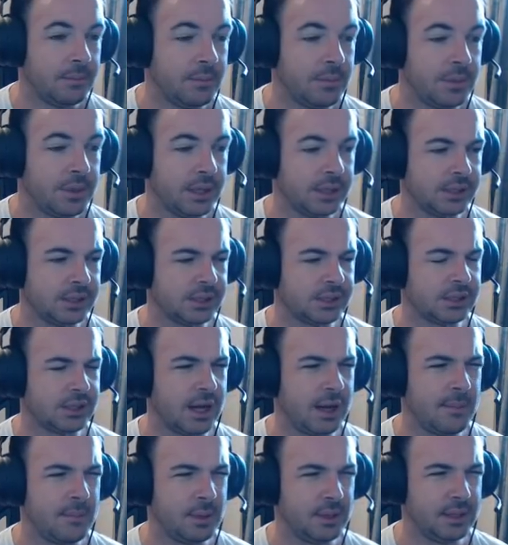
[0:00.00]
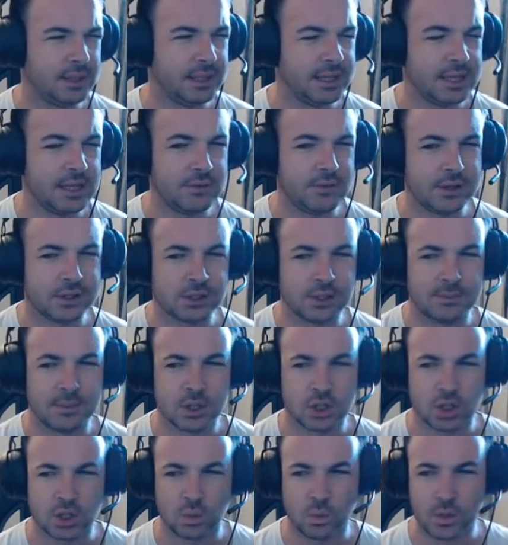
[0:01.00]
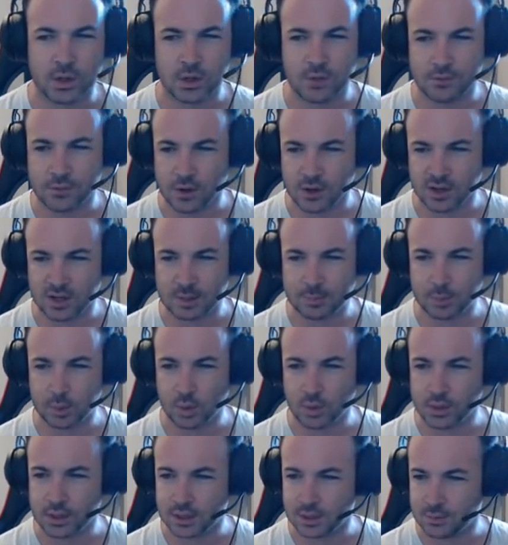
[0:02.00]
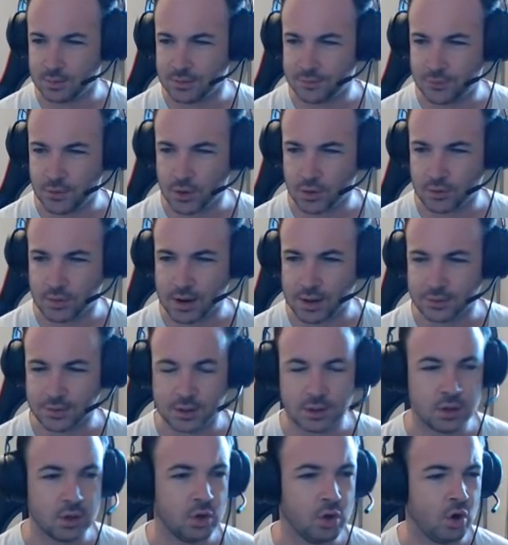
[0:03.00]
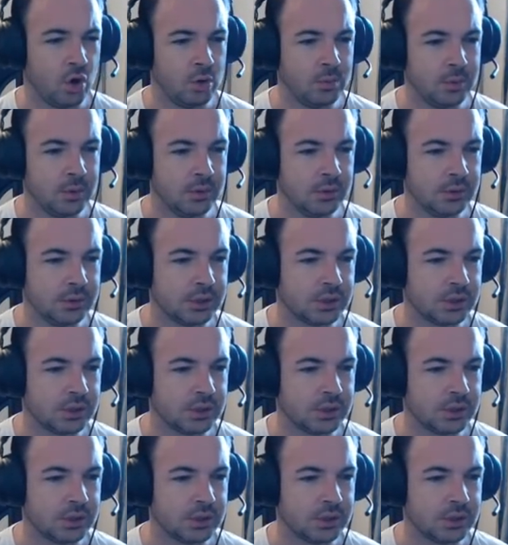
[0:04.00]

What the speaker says: This, I believe, is a mission where you've got to deploy a little bit further out than normal,